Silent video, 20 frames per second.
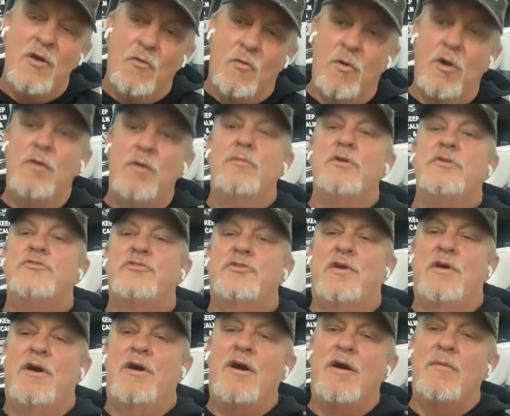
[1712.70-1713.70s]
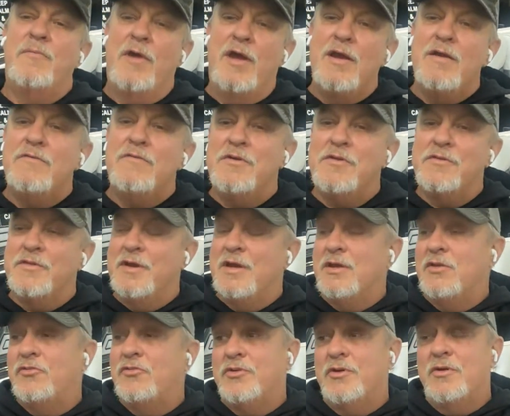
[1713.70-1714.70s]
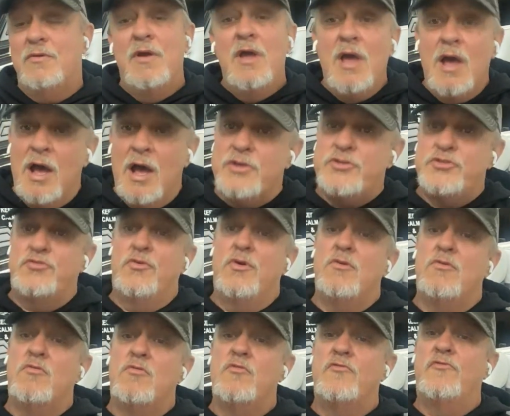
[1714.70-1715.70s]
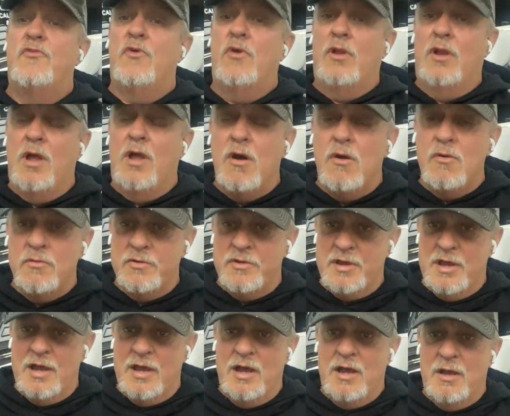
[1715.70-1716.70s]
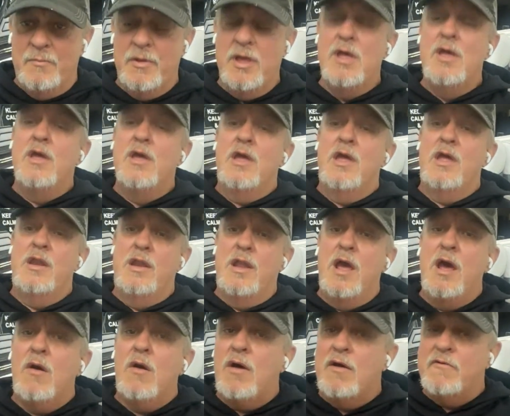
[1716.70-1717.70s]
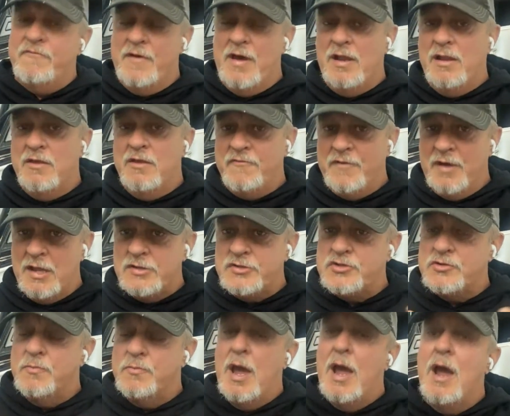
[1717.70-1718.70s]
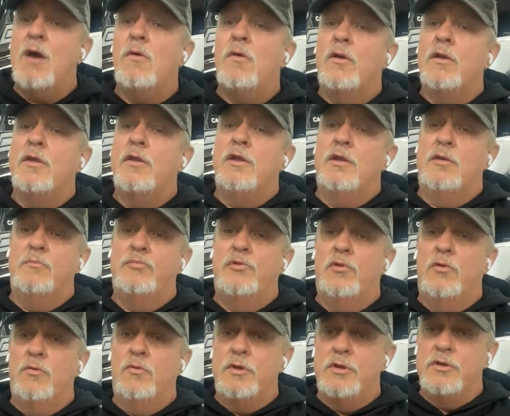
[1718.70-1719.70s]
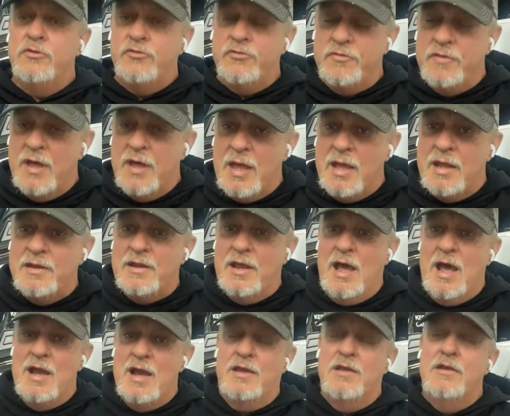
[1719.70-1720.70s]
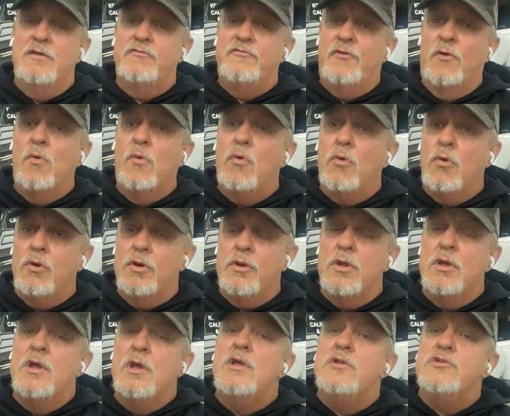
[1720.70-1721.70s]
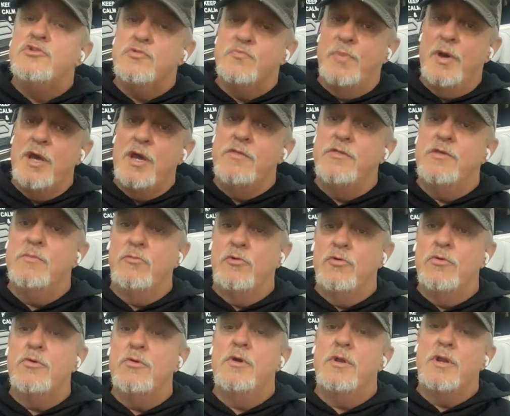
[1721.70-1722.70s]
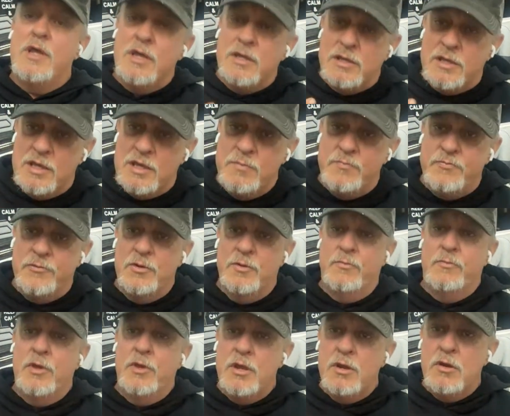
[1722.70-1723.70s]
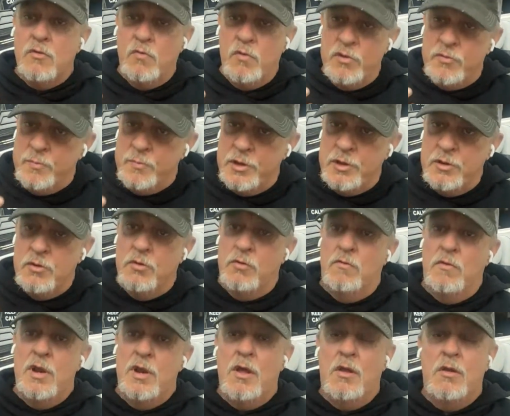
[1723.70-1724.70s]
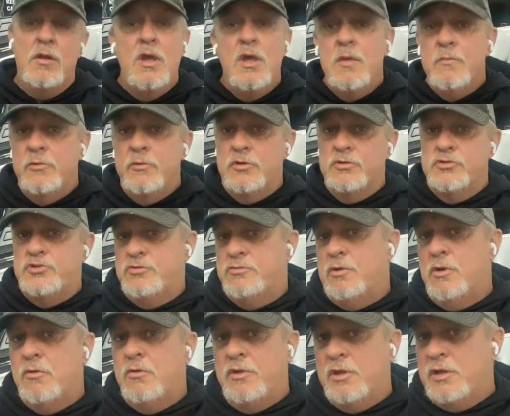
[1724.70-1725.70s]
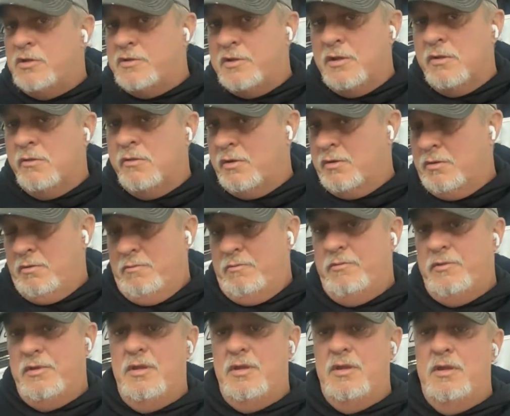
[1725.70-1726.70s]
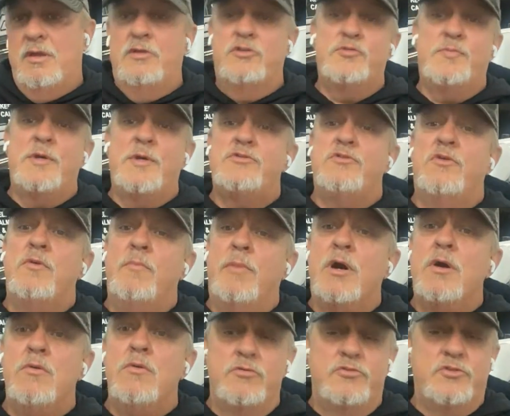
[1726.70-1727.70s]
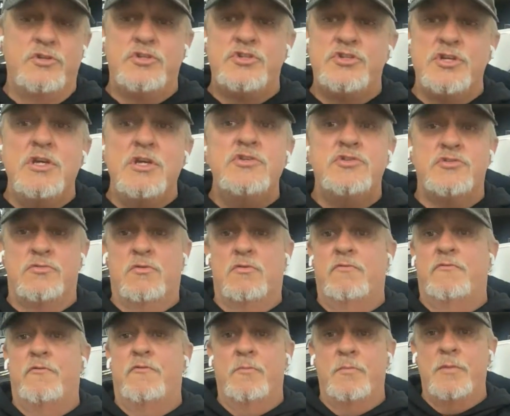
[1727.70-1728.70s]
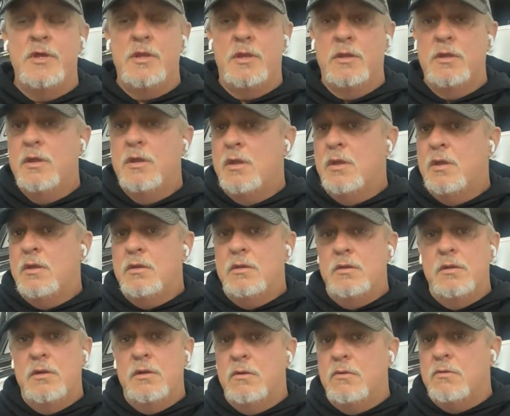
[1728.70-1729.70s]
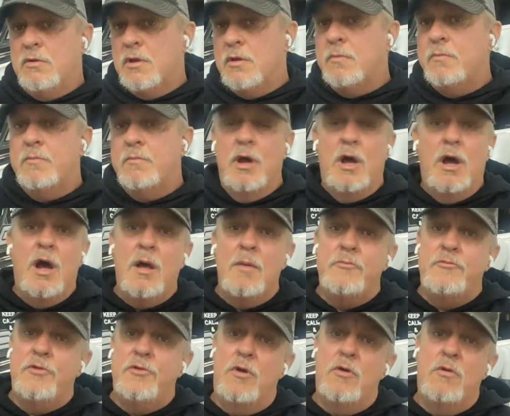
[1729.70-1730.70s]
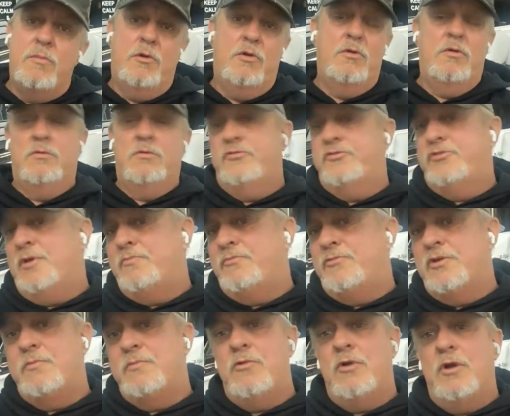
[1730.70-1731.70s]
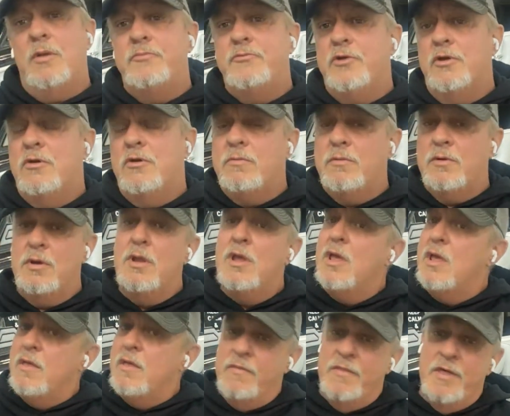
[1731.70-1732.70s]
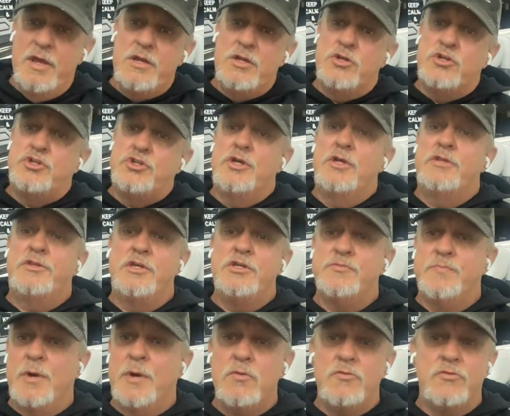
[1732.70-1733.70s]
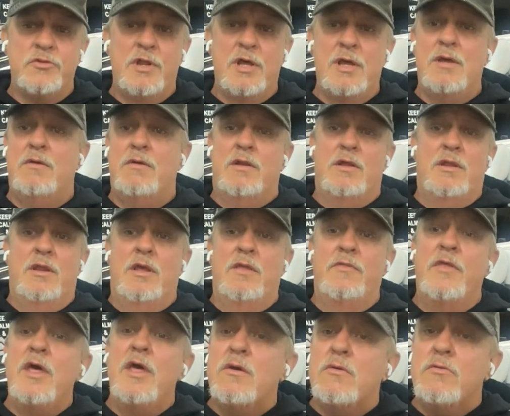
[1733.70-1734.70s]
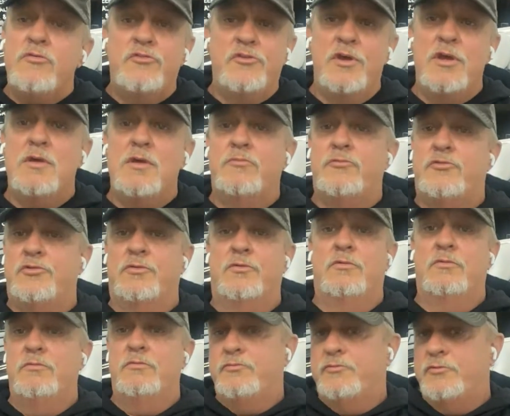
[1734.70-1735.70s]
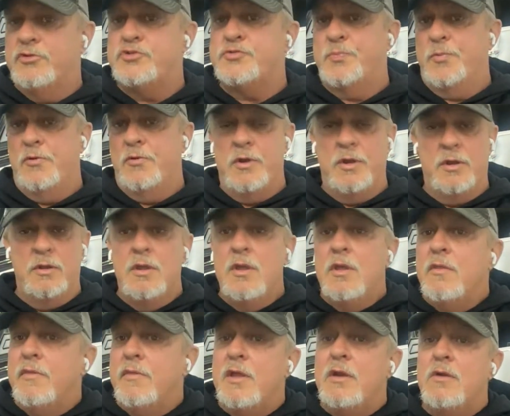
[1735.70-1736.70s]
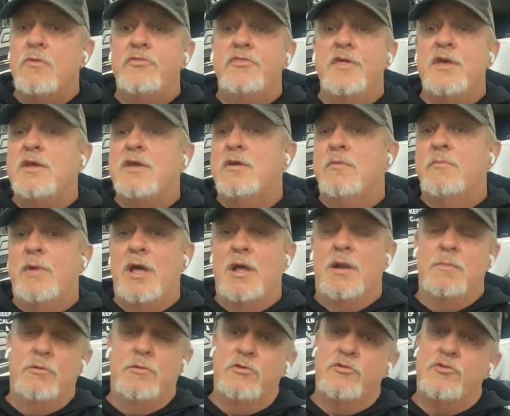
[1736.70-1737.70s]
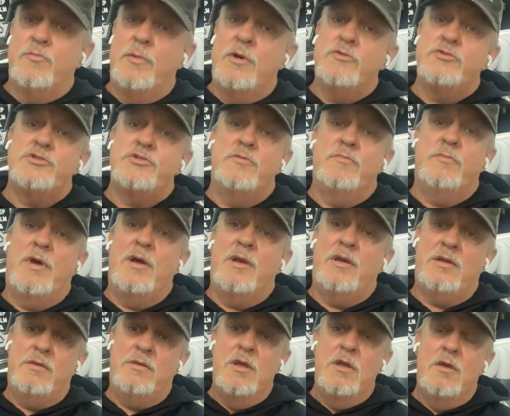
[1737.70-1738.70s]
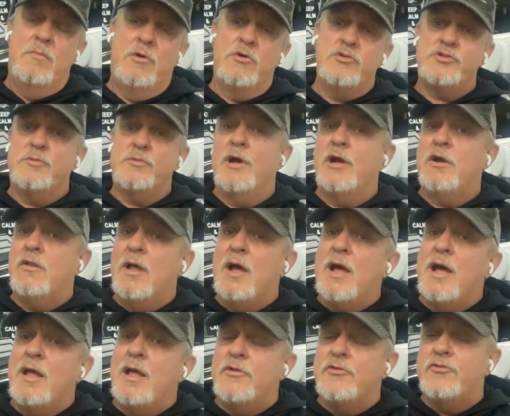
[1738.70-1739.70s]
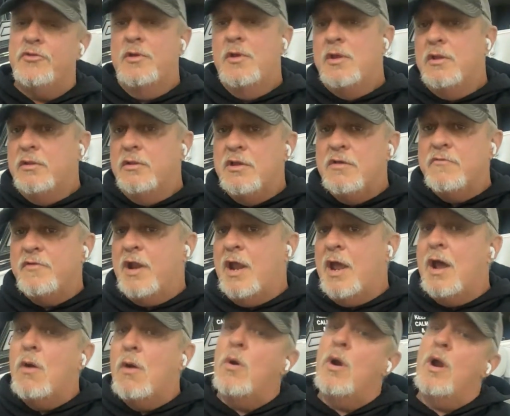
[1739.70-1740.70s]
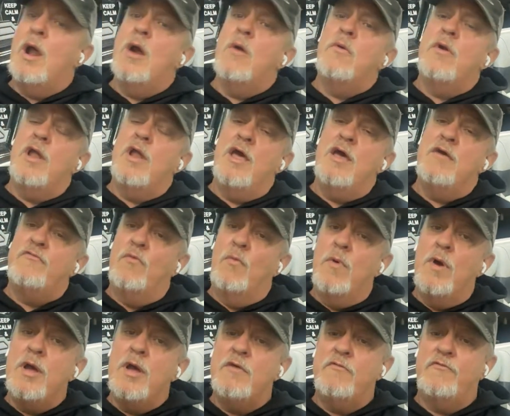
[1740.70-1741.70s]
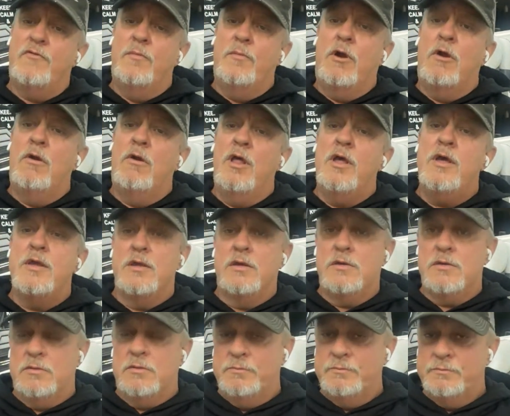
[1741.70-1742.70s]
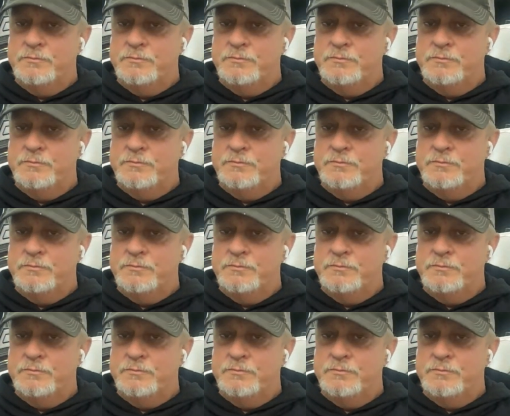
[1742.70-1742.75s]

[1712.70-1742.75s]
workman's comp, everything. So I struggled for a long time. And now I finally find some hourly employees that I can afford to pay them good and keep them here with me year round, because detailing, especially boats, is seasonal for me. Come October, September, October, they just shut these boats down, and they don't see them till the spring. They don't think about them because most of my clients live an hour and a half away from our lake.